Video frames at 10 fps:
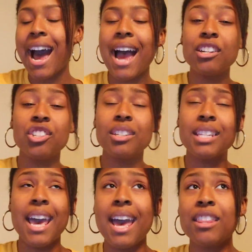I
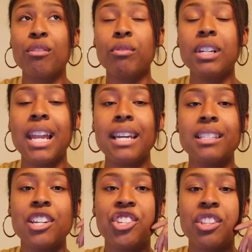just had the
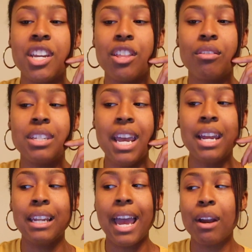realization the other
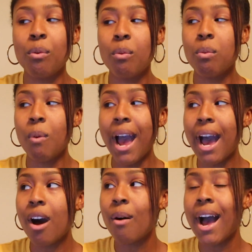day, like,
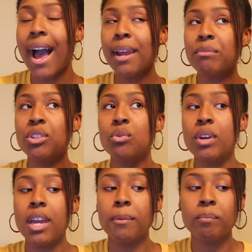wow, I am
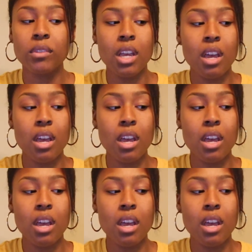doing